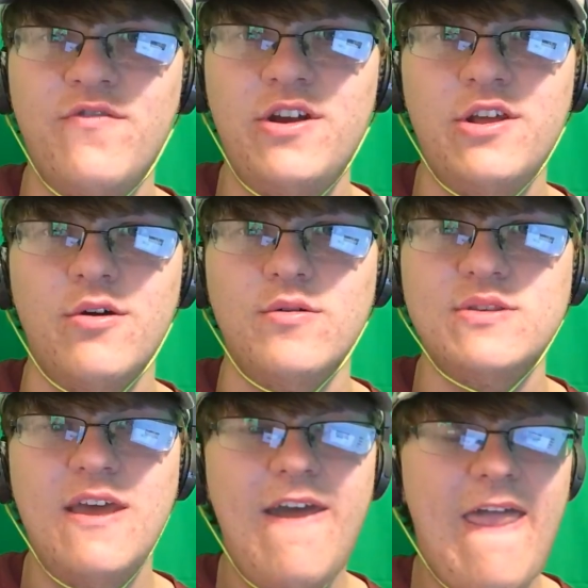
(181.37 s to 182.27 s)
your
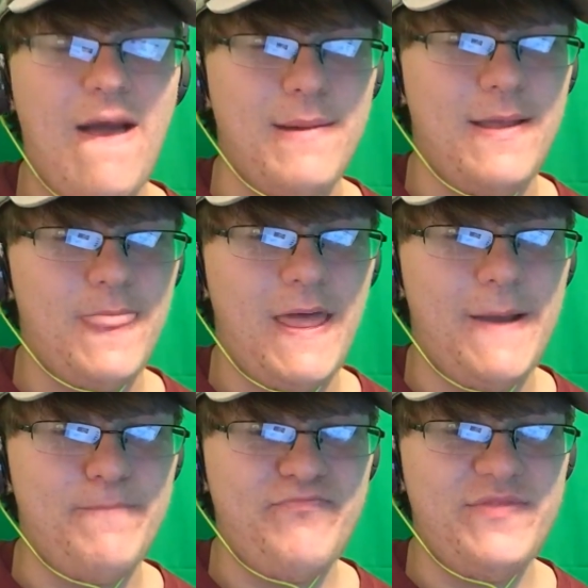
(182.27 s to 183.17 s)
videos. I mean,
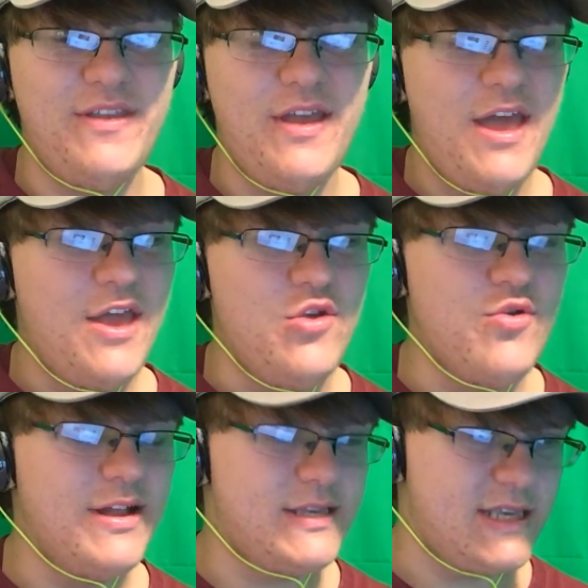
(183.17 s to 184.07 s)
like
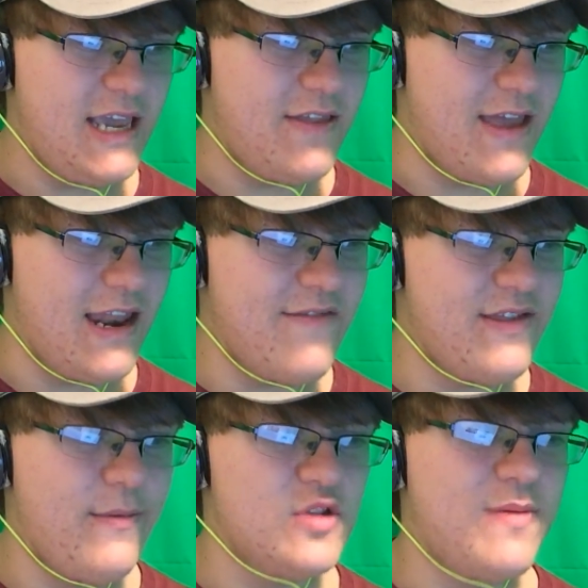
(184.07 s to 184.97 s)
you can see that
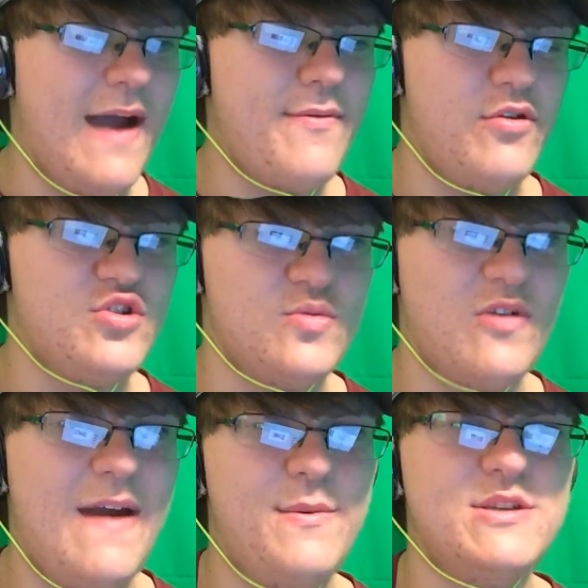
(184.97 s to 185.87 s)
even the most popular
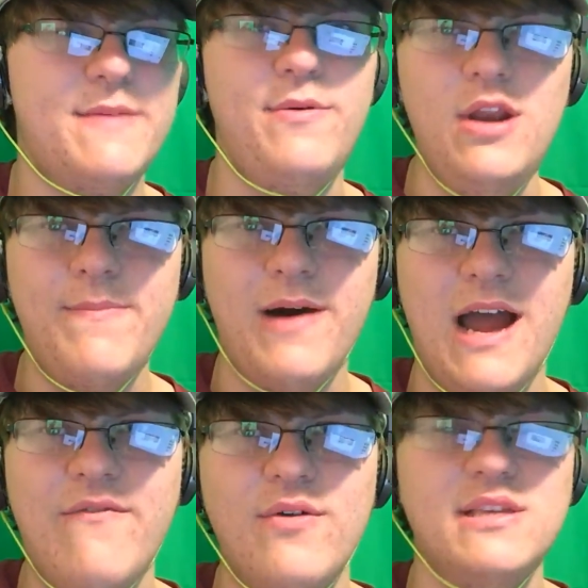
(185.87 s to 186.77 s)
subscribers, like
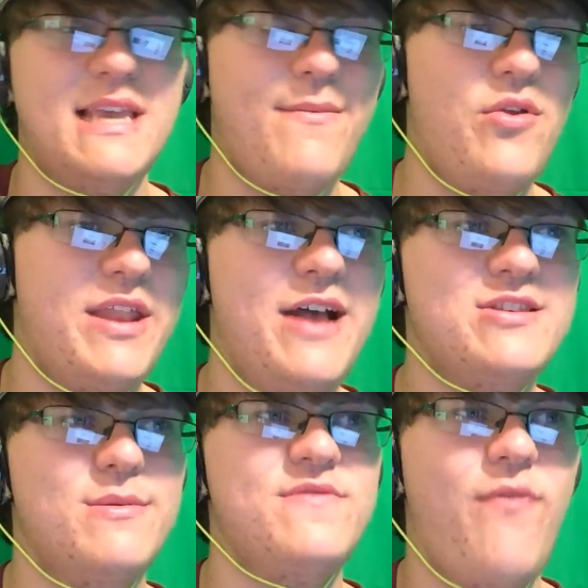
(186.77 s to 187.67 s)
PewDiePie, for example, that
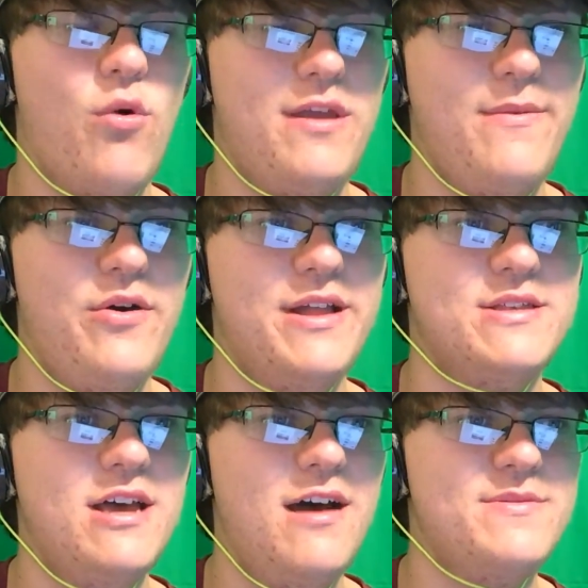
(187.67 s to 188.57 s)
has almost 40
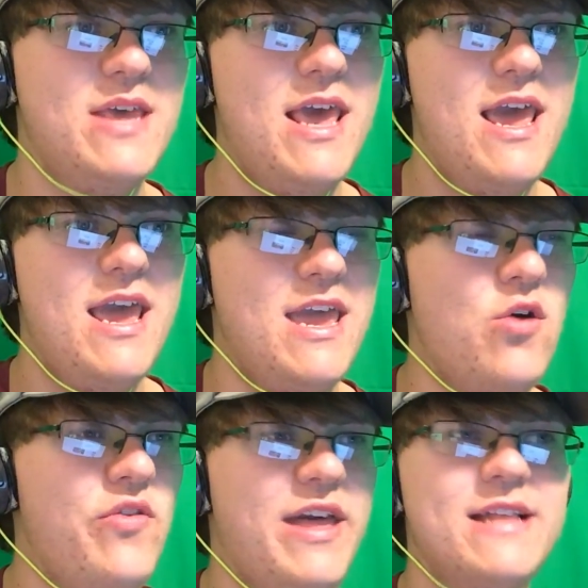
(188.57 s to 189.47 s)
million subs,
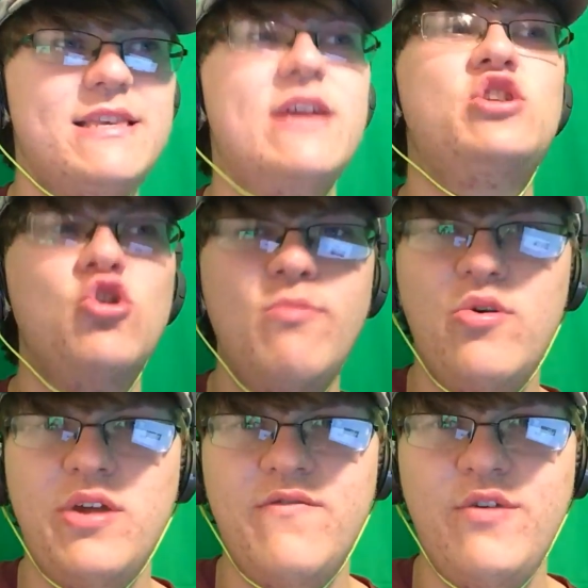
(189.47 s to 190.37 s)
he only gets like 2
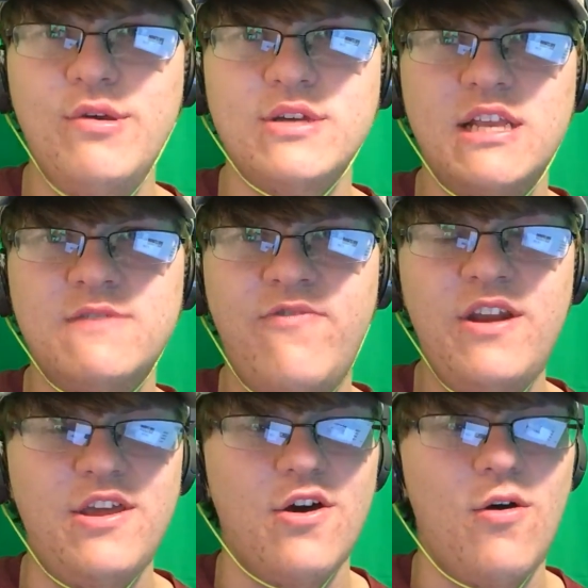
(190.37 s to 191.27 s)
million views on his
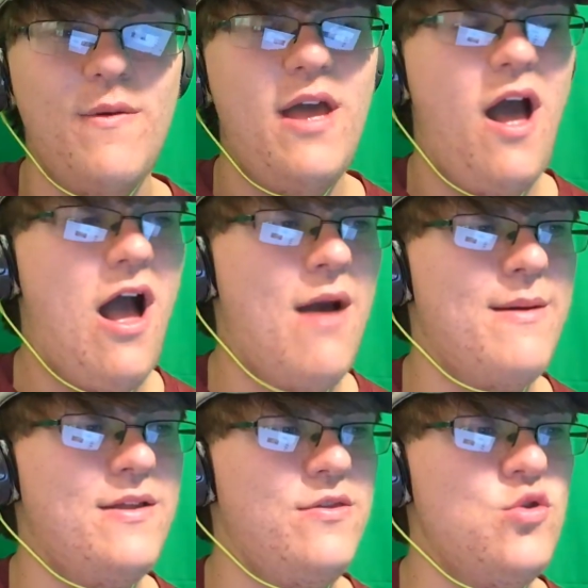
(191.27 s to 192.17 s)
video.
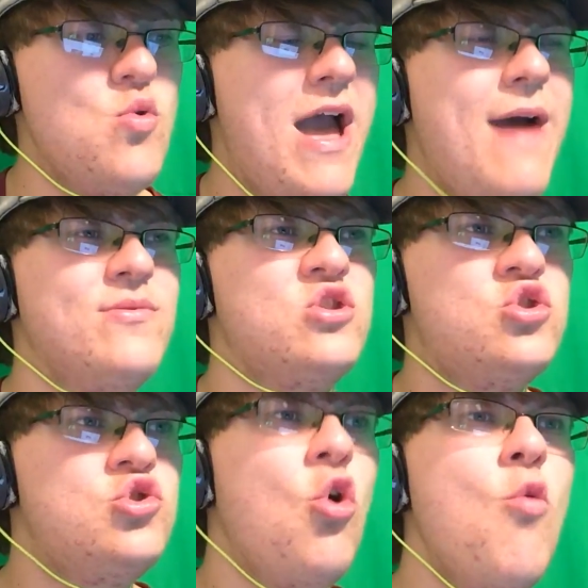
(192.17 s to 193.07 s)
I mean, you have
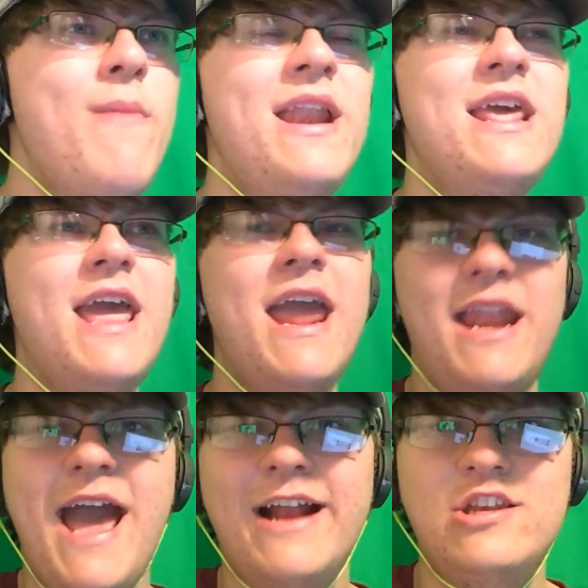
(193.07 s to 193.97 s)
so many
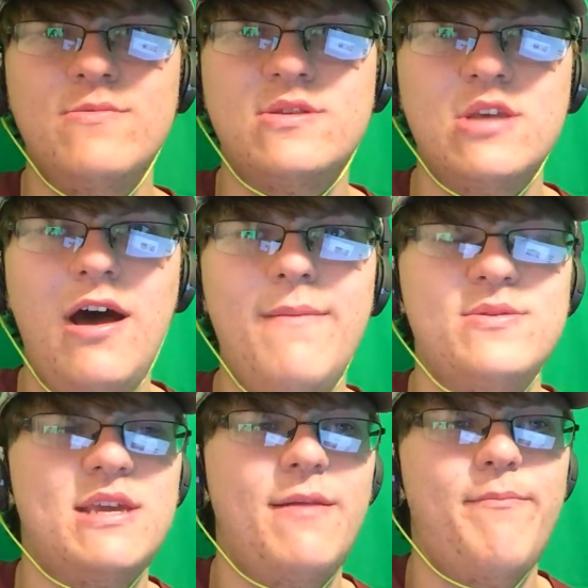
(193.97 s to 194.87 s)
inactive
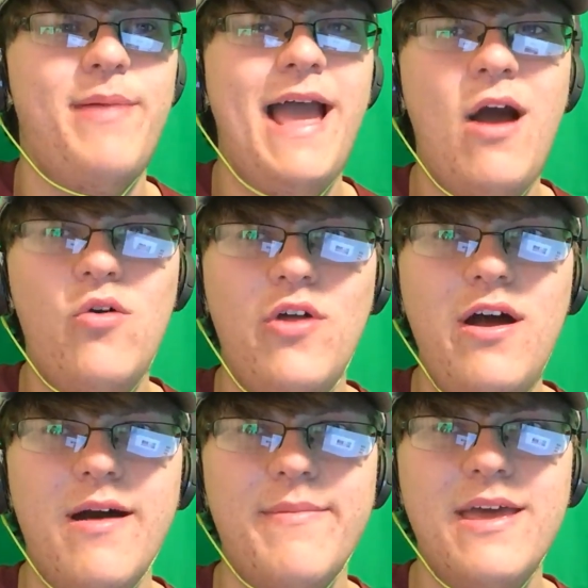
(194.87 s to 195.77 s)
subs that have piled
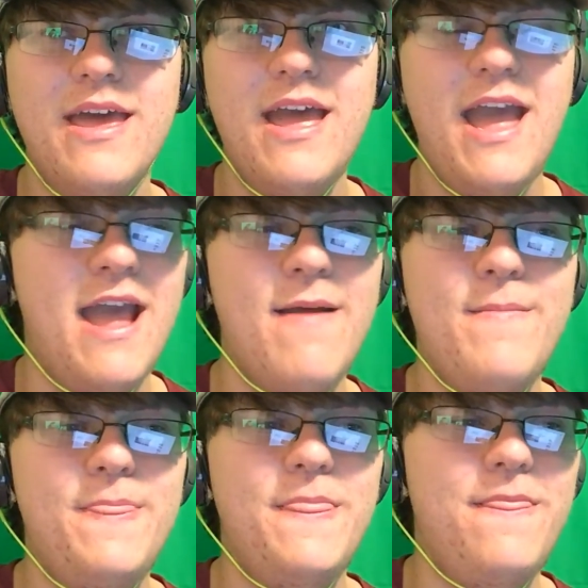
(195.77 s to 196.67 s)
up,
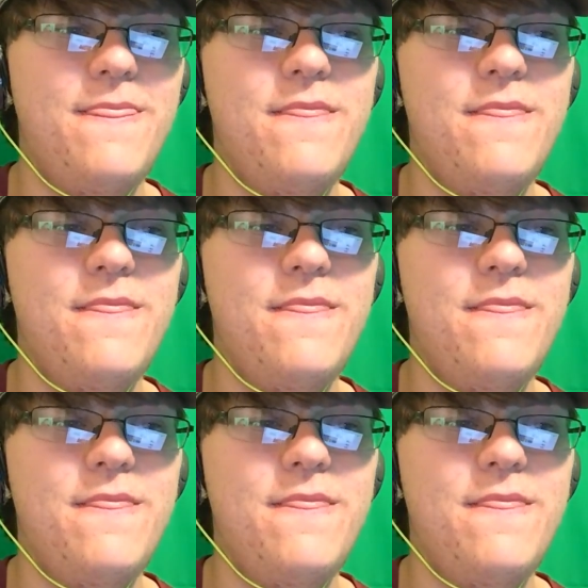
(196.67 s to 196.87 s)
and